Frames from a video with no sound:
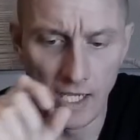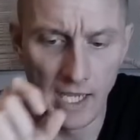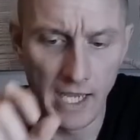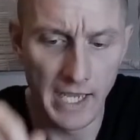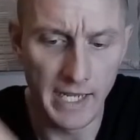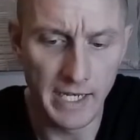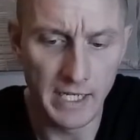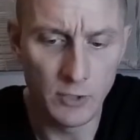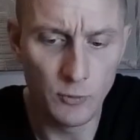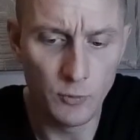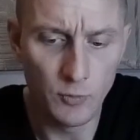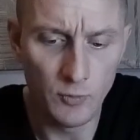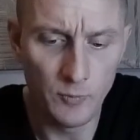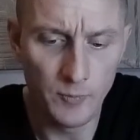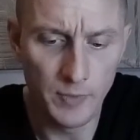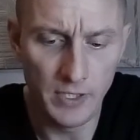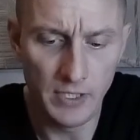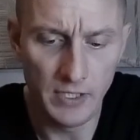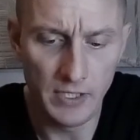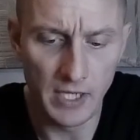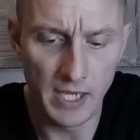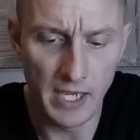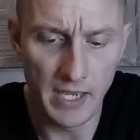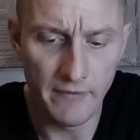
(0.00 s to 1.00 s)
and it will
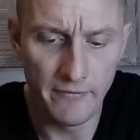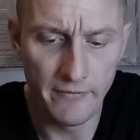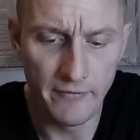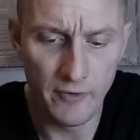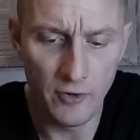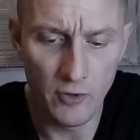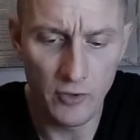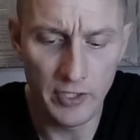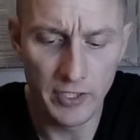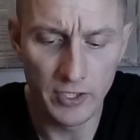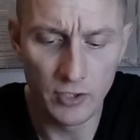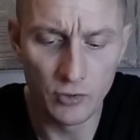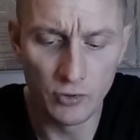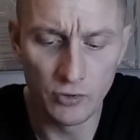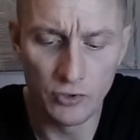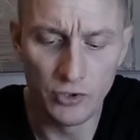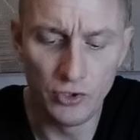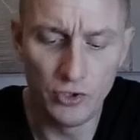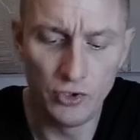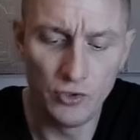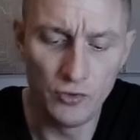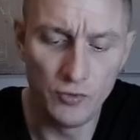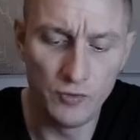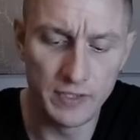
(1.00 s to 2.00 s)
be a very good
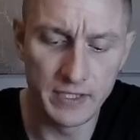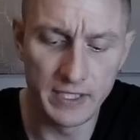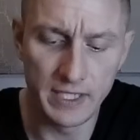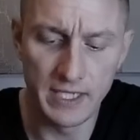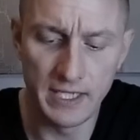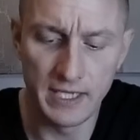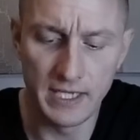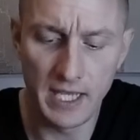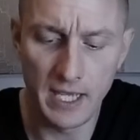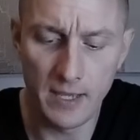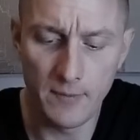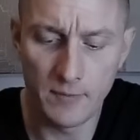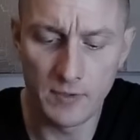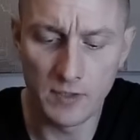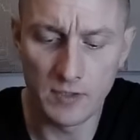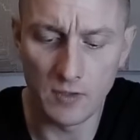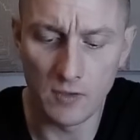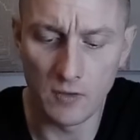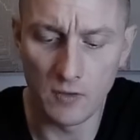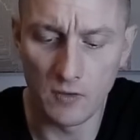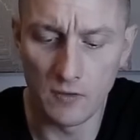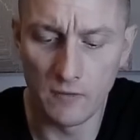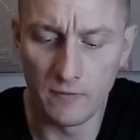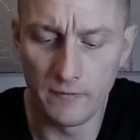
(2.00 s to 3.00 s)
news in terms
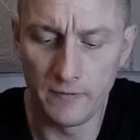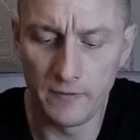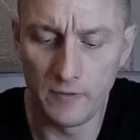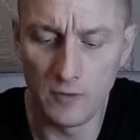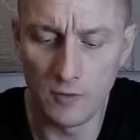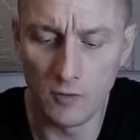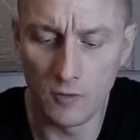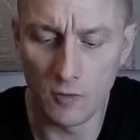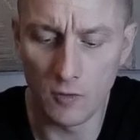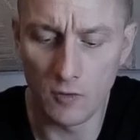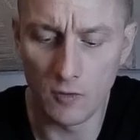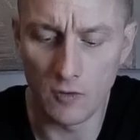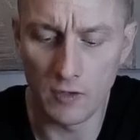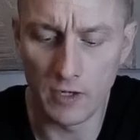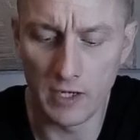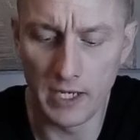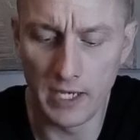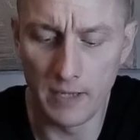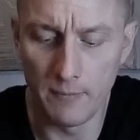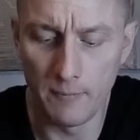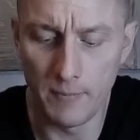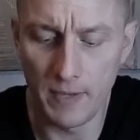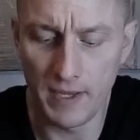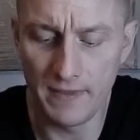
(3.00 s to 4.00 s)
of your
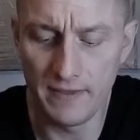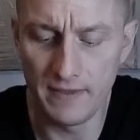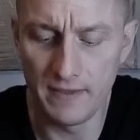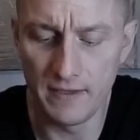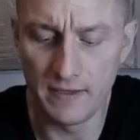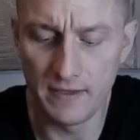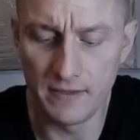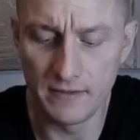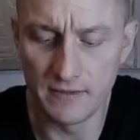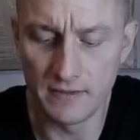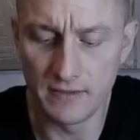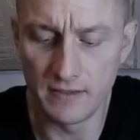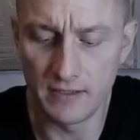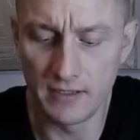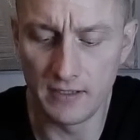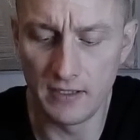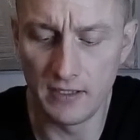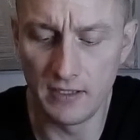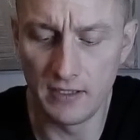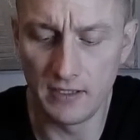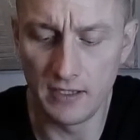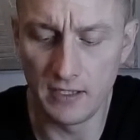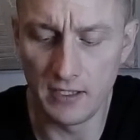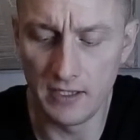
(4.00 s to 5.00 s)
abundance, and
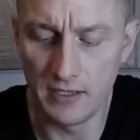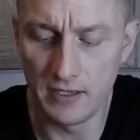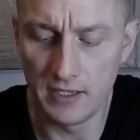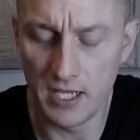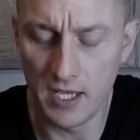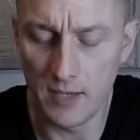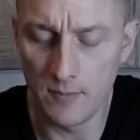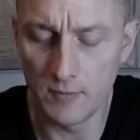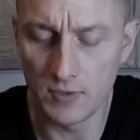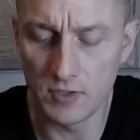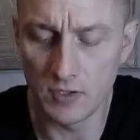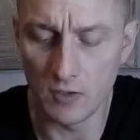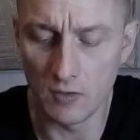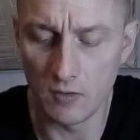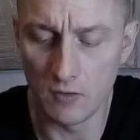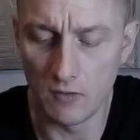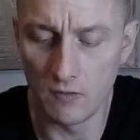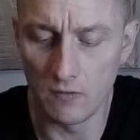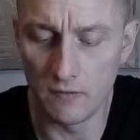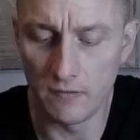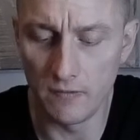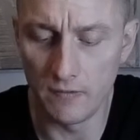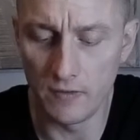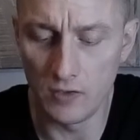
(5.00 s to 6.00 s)
in terms
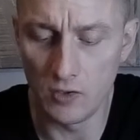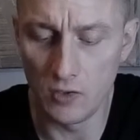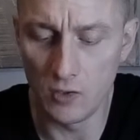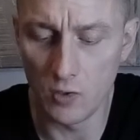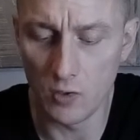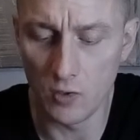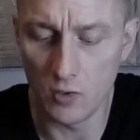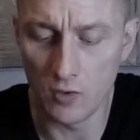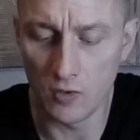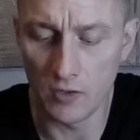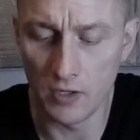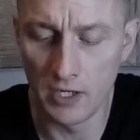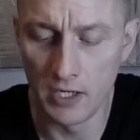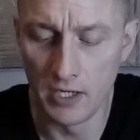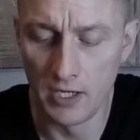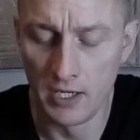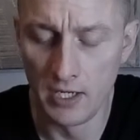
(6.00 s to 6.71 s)
of your.